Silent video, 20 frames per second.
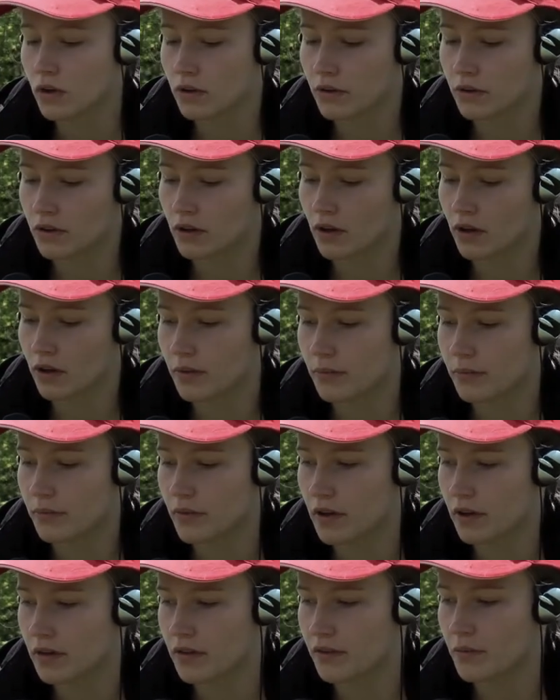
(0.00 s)
the
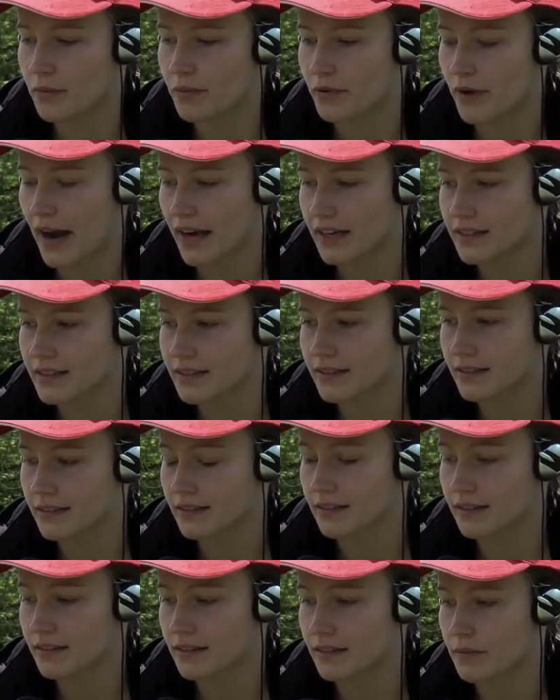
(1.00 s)

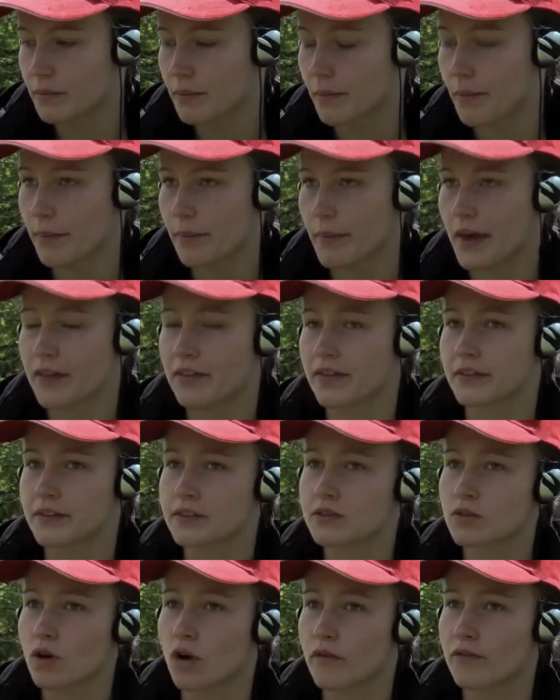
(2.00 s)
practical
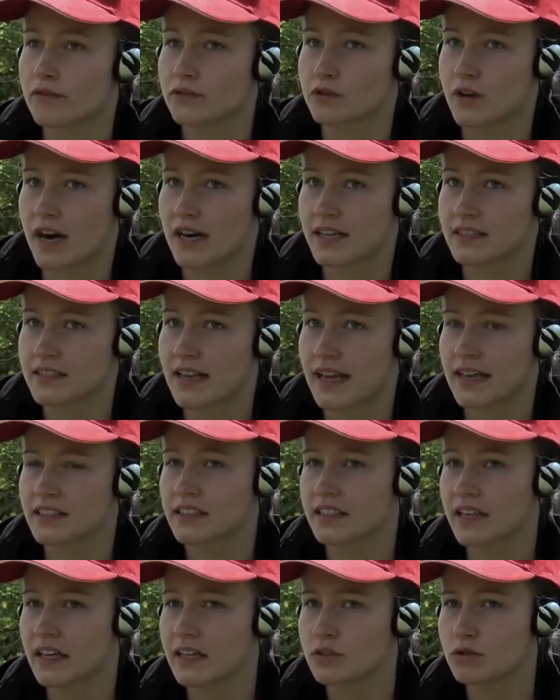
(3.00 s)
methods of
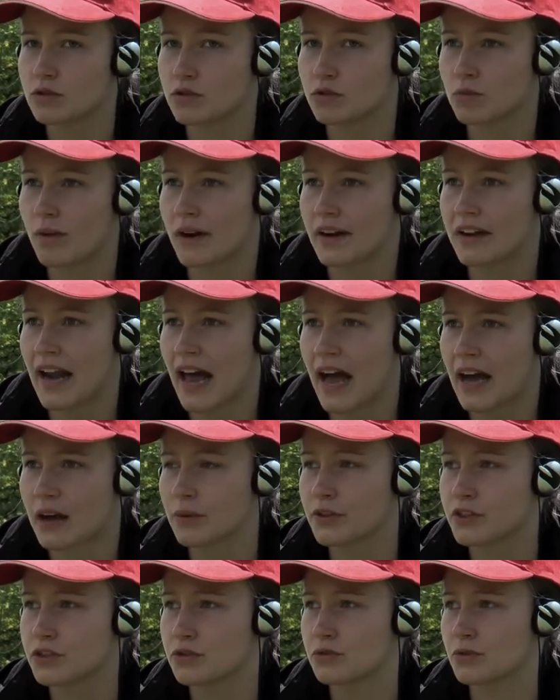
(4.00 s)
translating into one
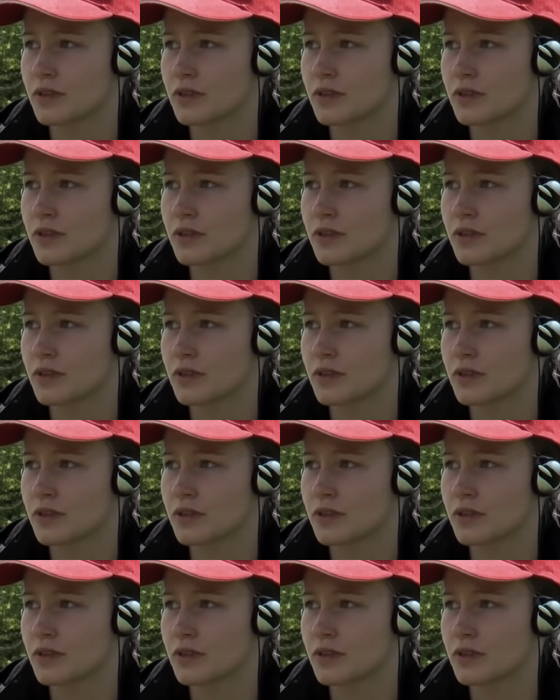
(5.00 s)
language